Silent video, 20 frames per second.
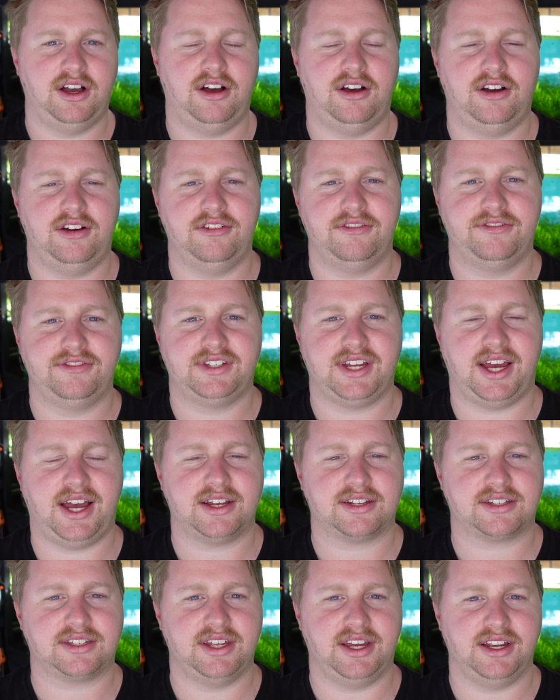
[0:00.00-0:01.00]
of
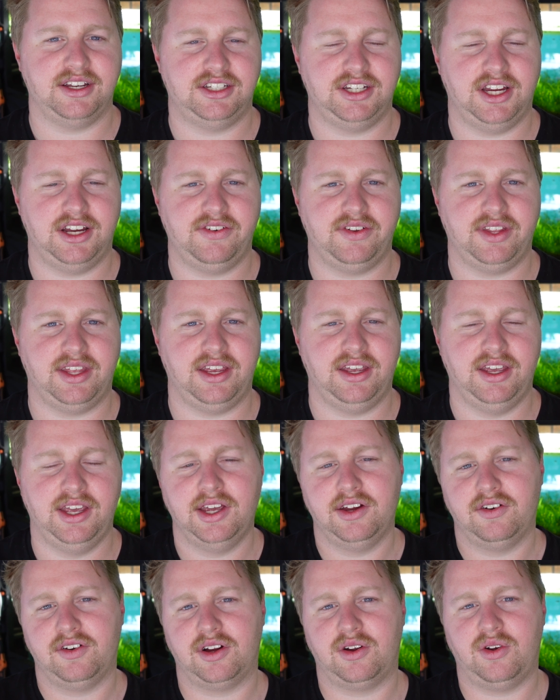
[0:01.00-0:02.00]
tasks that generally
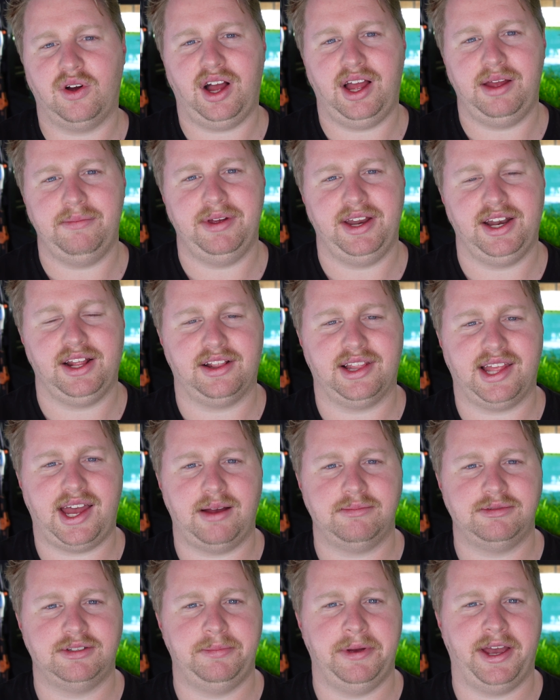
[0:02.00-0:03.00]
require many
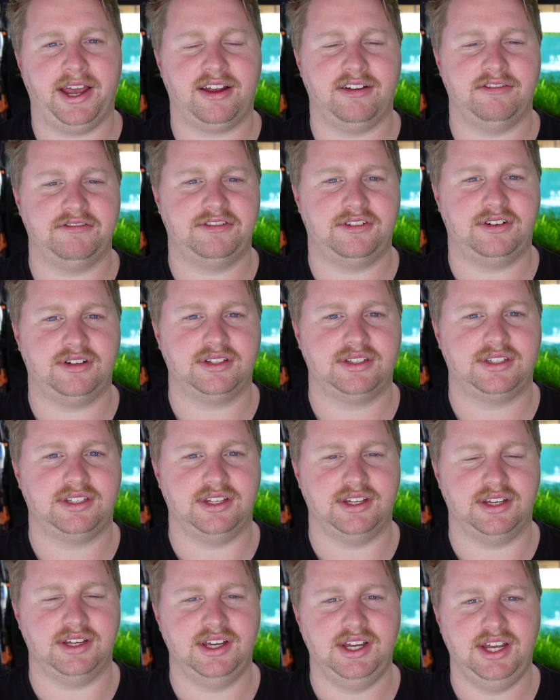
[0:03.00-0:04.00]
laps back and forth
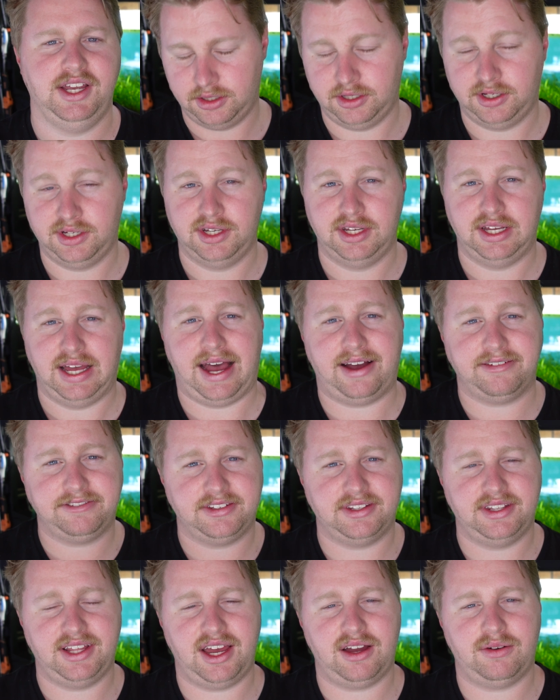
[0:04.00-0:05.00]
to.
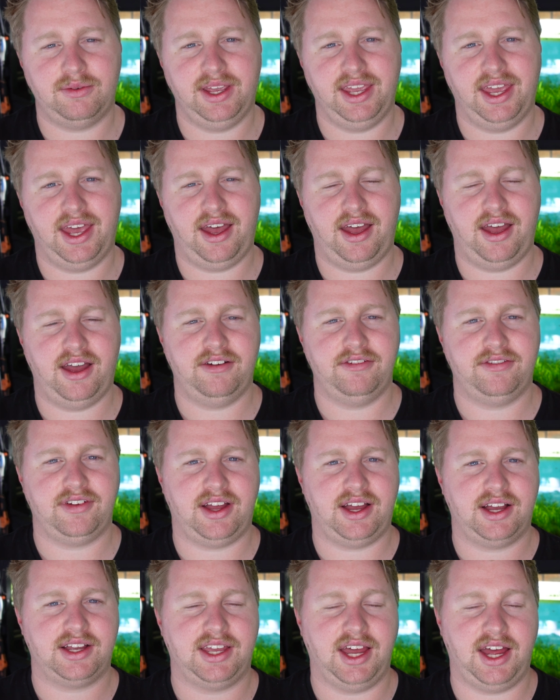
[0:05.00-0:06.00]
After that, we
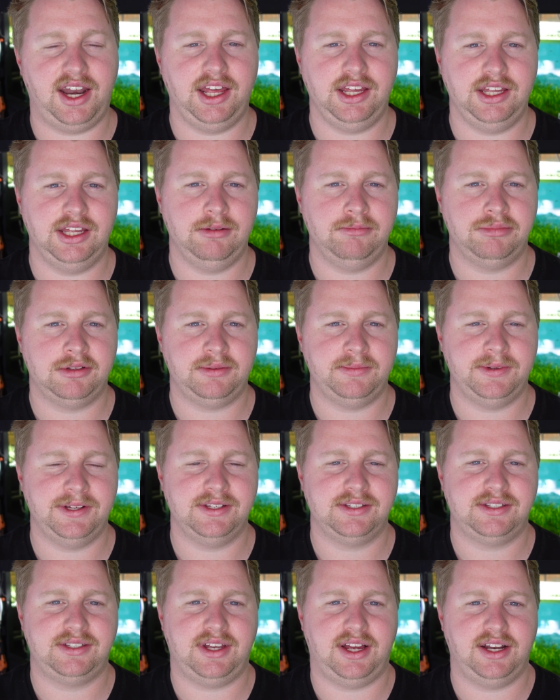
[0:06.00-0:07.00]
have cutting
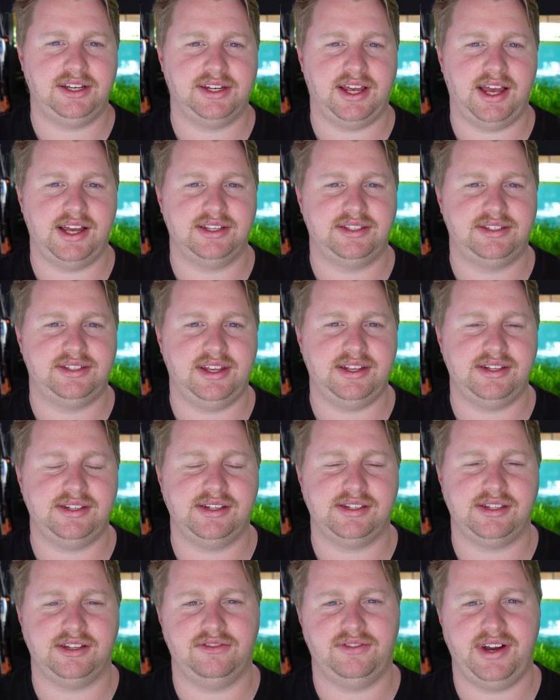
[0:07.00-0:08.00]
implements such as
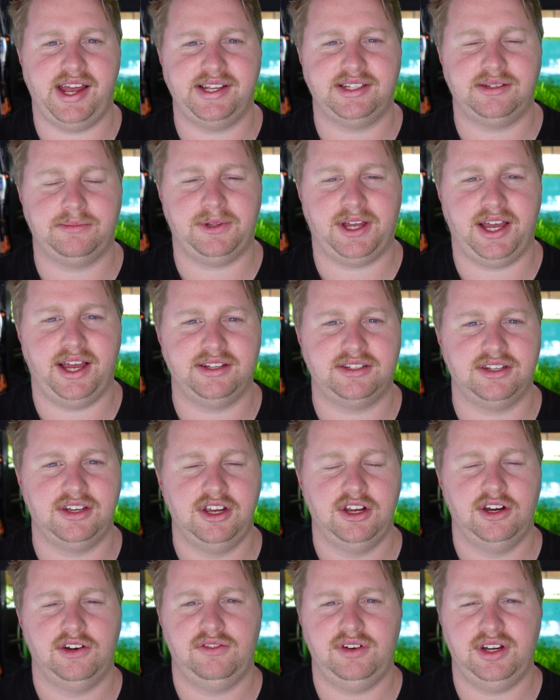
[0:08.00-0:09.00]
scissors and razor blades,
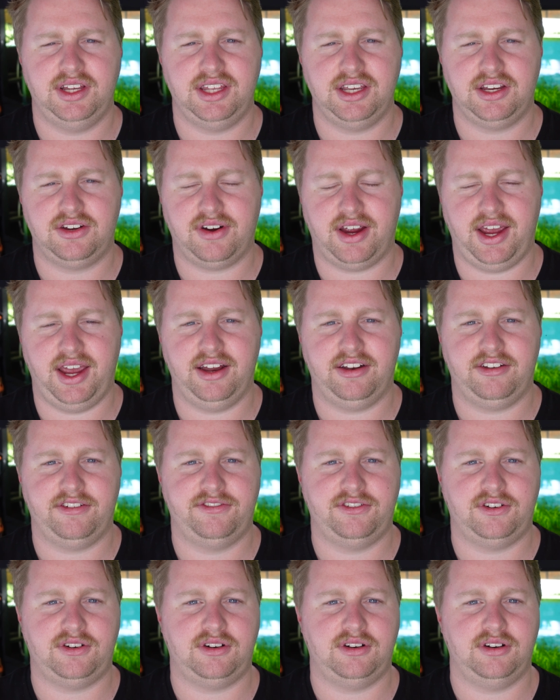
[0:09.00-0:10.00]
really great
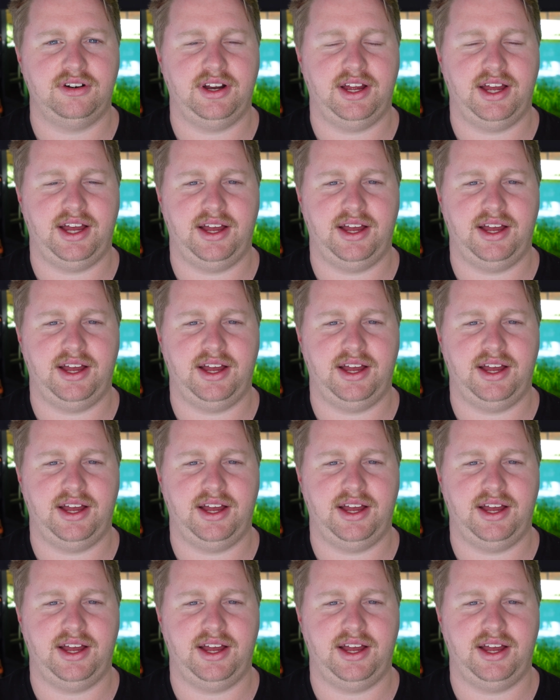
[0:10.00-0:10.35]
for